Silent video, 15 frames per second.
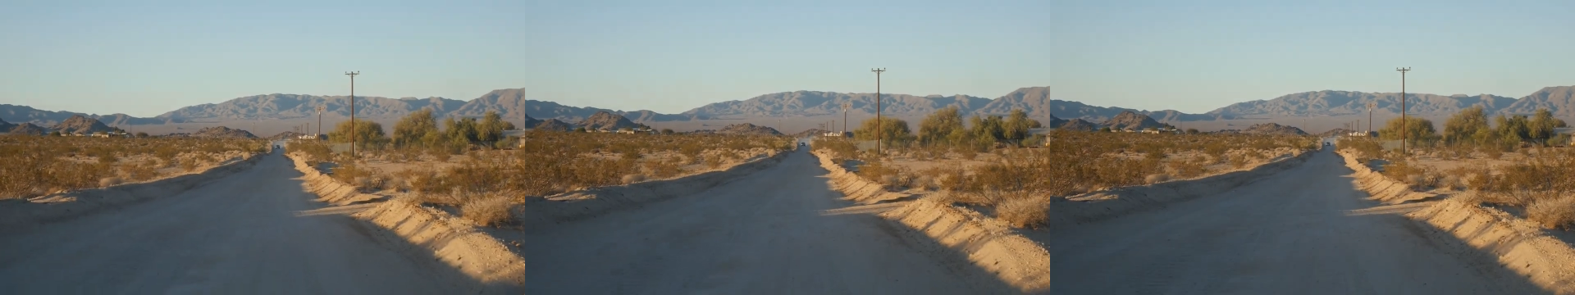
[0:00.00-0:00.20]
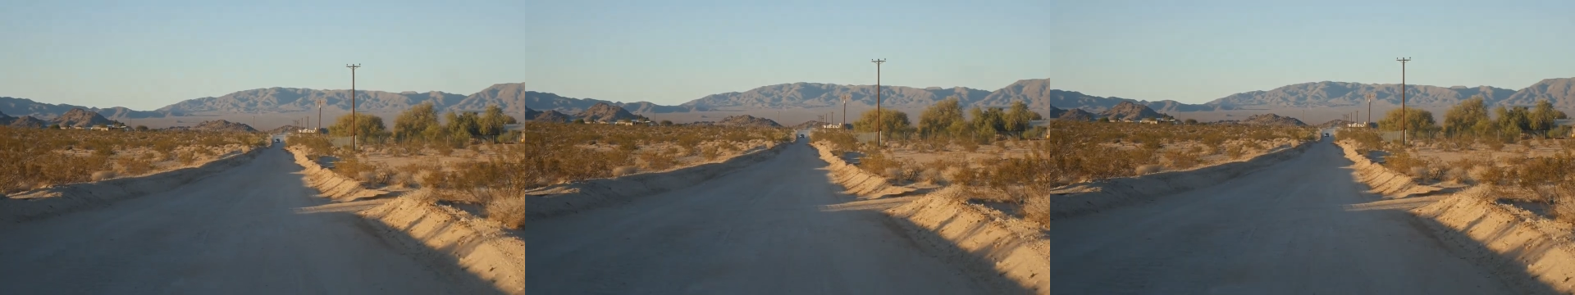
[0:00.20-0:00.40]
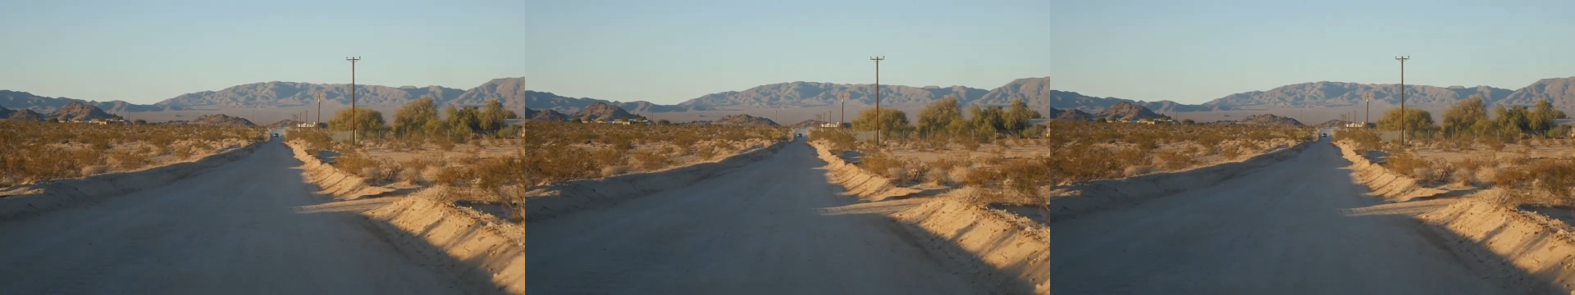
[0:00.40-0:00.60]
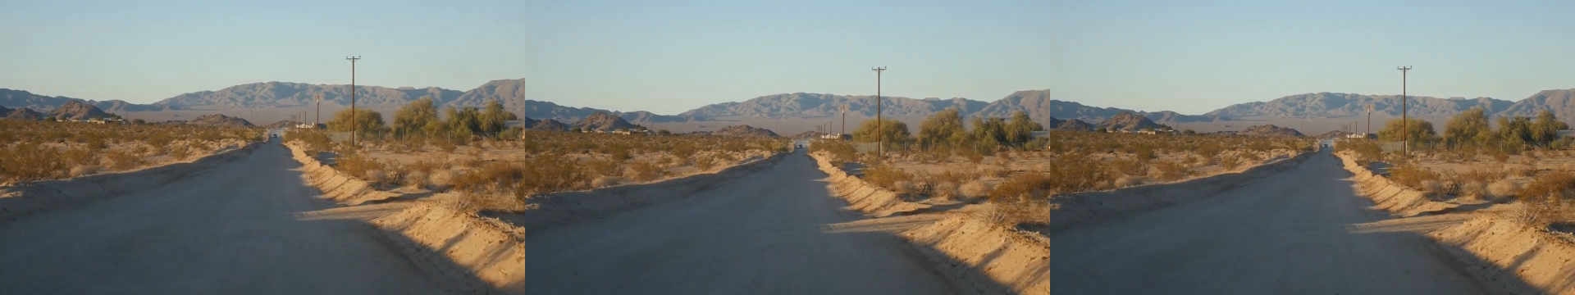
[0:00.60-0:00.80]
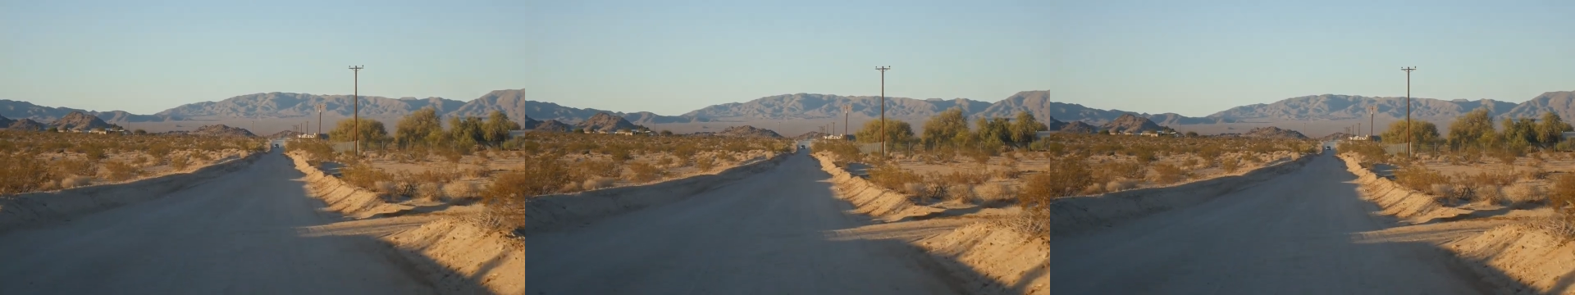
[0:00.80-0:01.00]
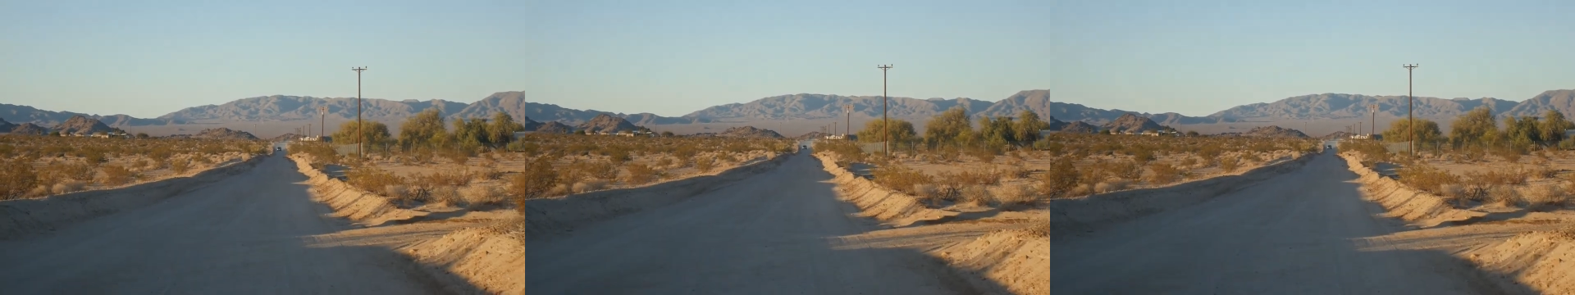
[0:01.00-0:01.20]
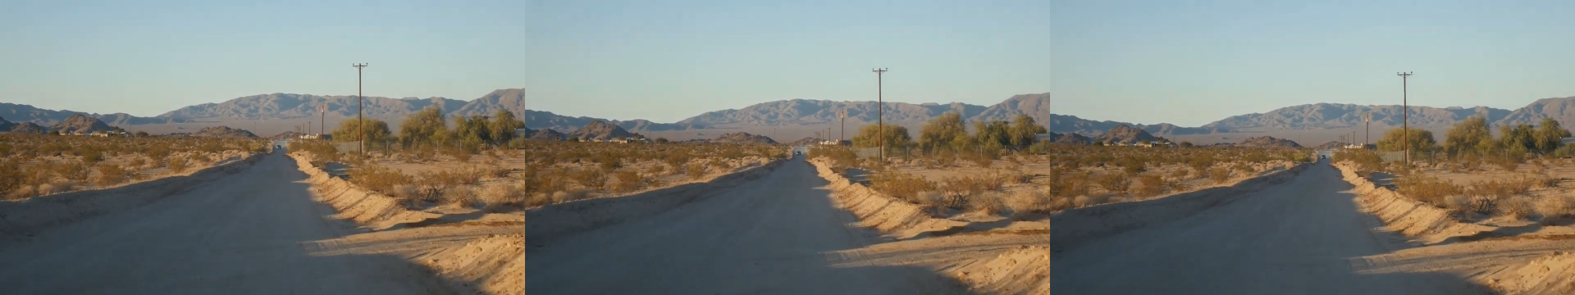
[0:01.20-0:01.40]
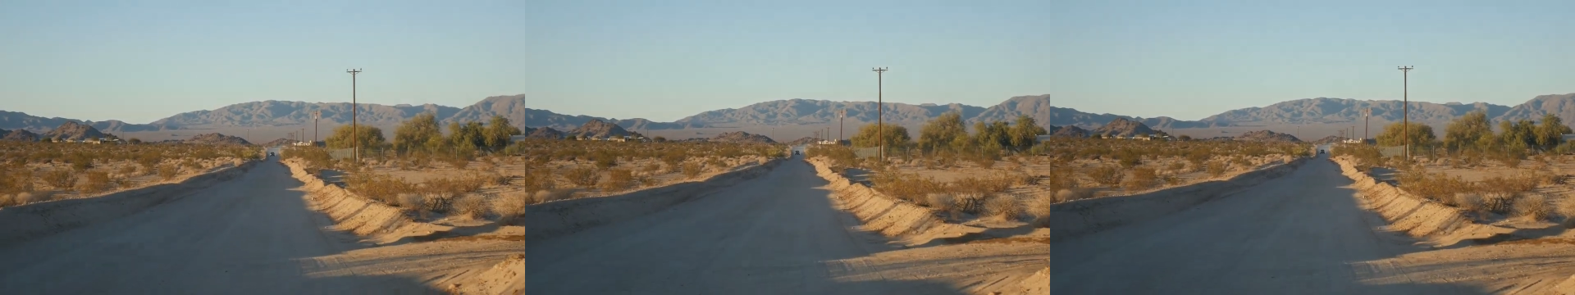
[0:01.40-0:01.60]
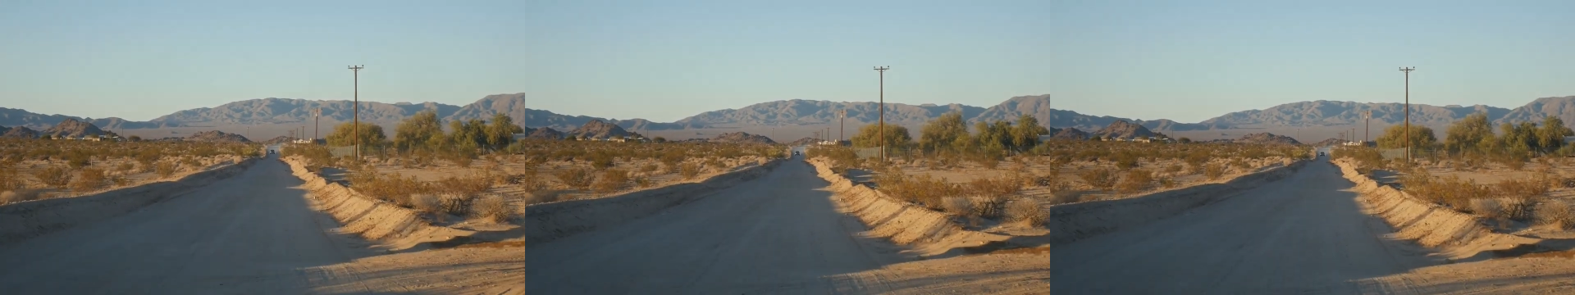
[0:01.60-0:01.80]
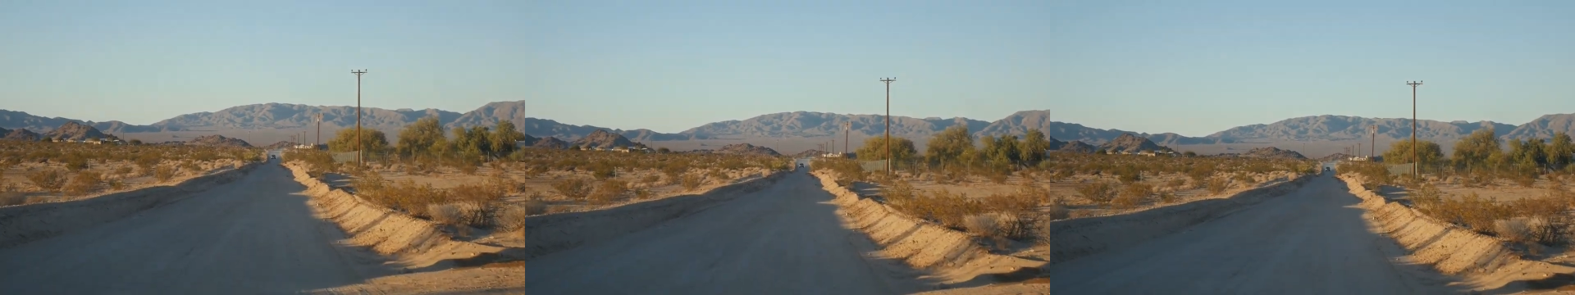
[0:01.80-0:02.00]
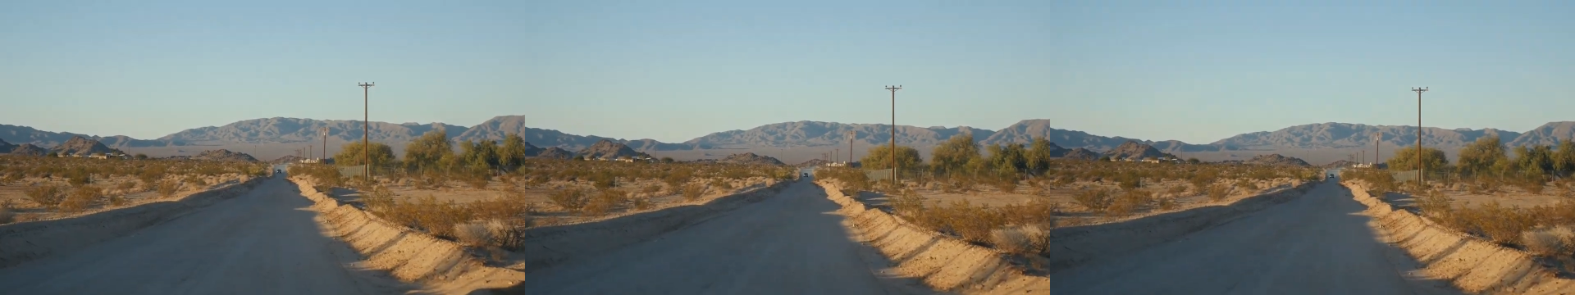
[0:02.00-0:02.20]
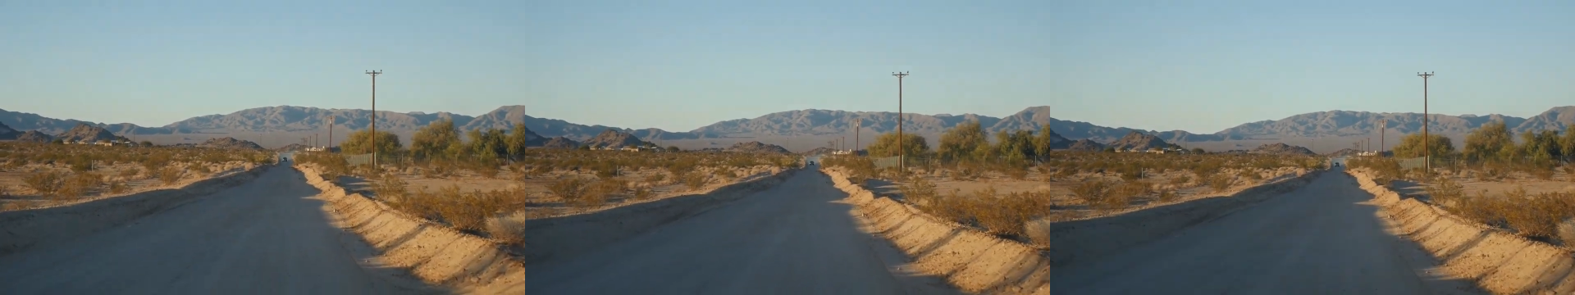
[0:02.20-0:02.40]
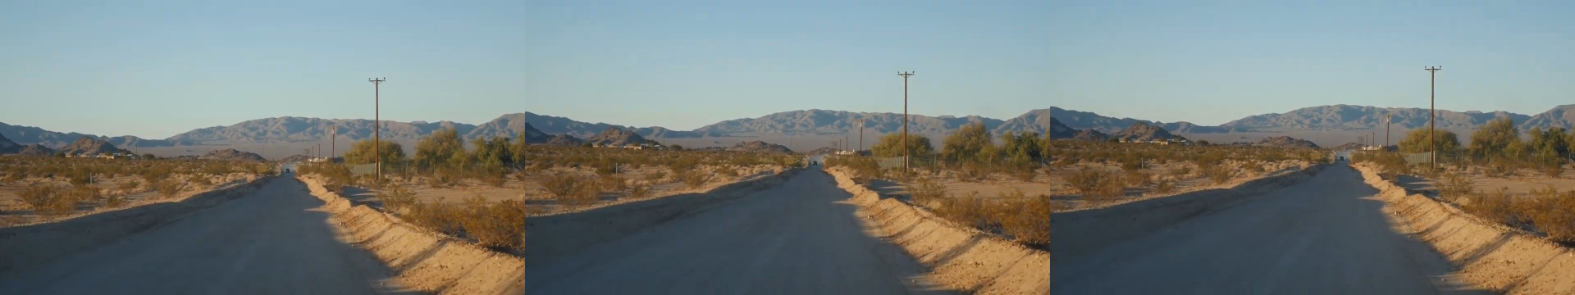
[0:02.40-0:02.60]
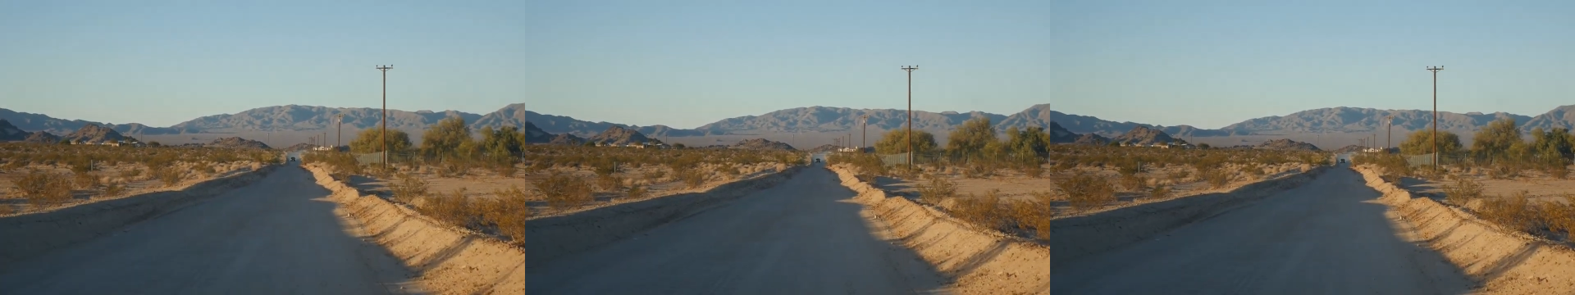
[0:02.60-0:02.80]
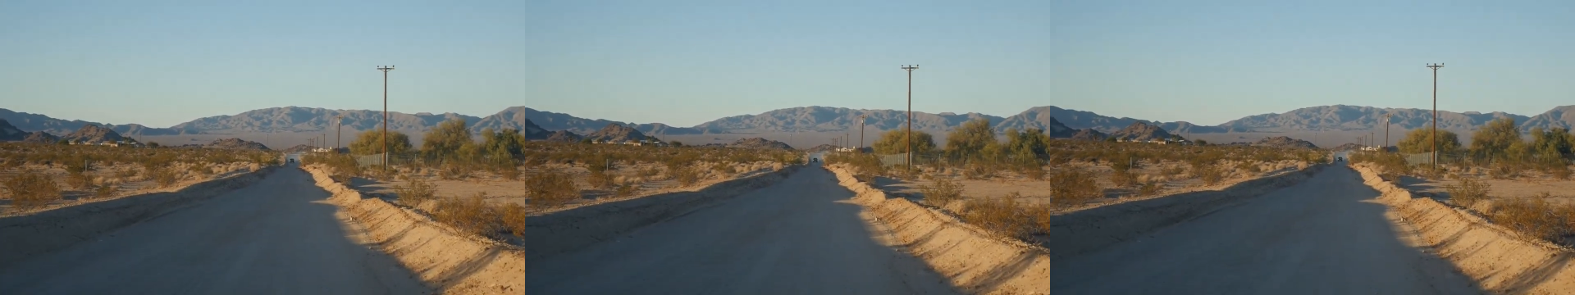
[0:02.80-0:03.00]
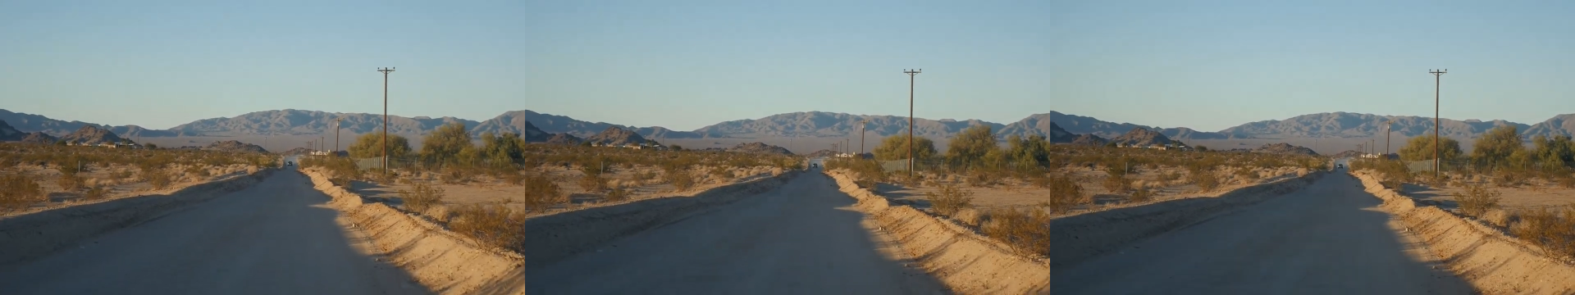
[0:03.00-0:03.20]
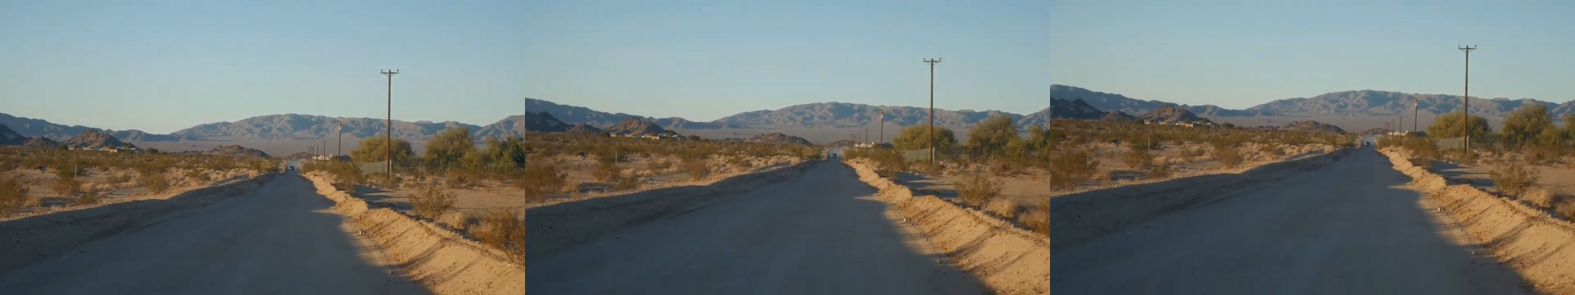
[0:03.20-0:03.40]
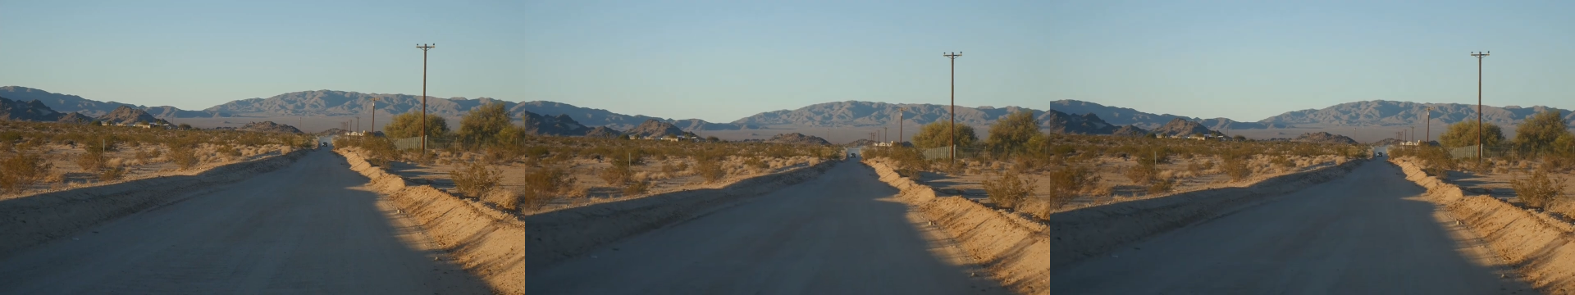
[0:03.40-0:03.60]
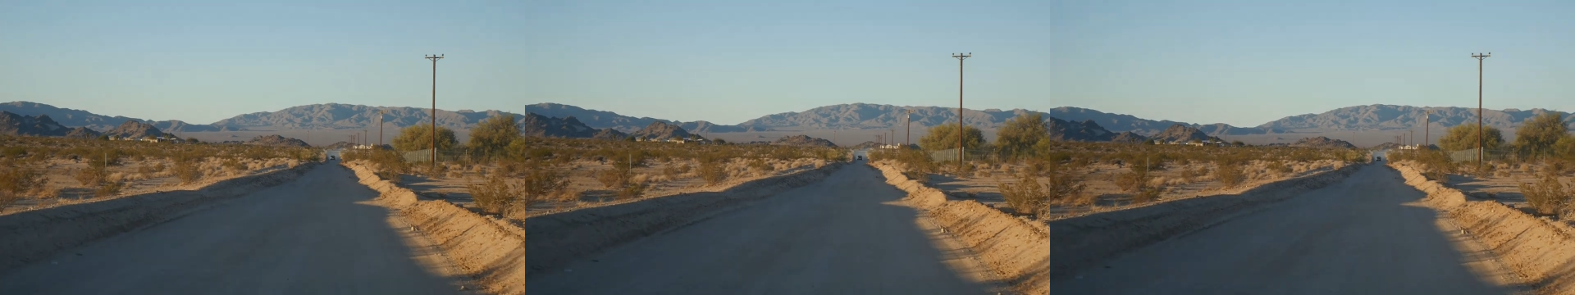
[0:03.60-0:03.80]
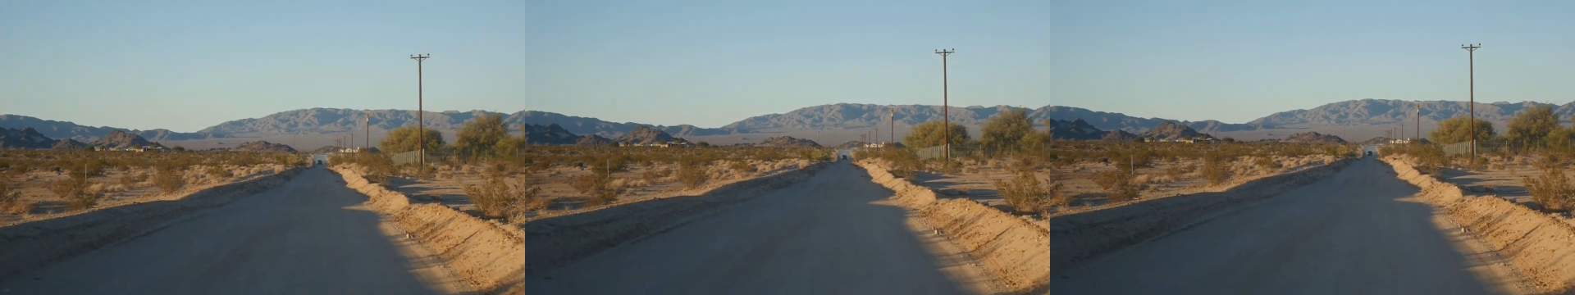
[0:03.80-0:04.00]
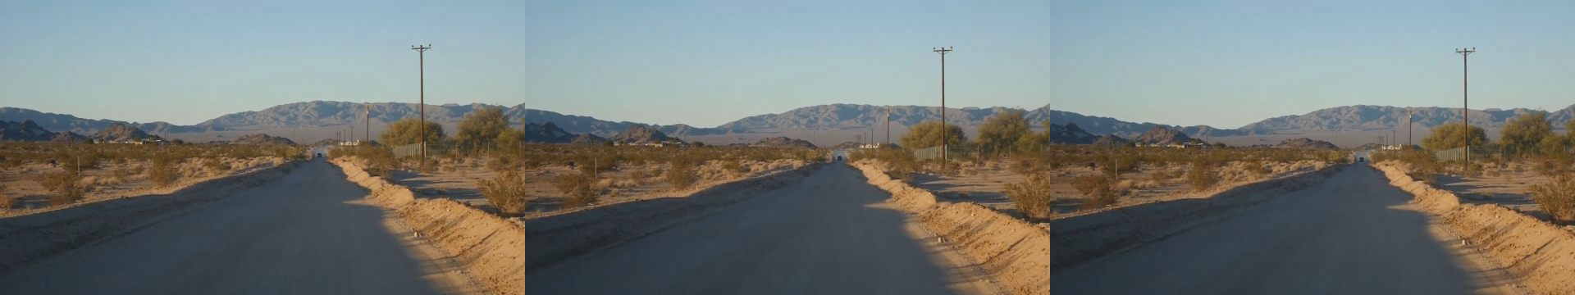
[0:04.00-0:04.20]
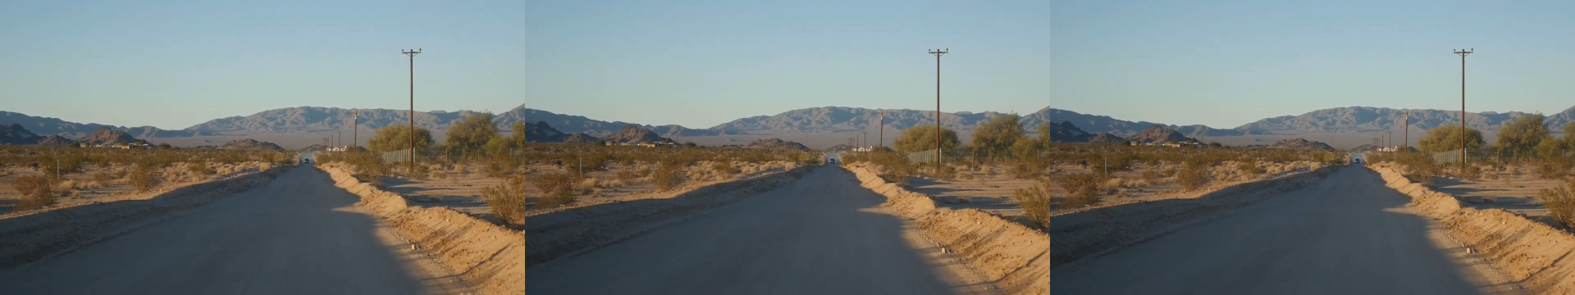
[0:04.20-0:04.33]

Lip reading: No face is visible, so there are no lips to read.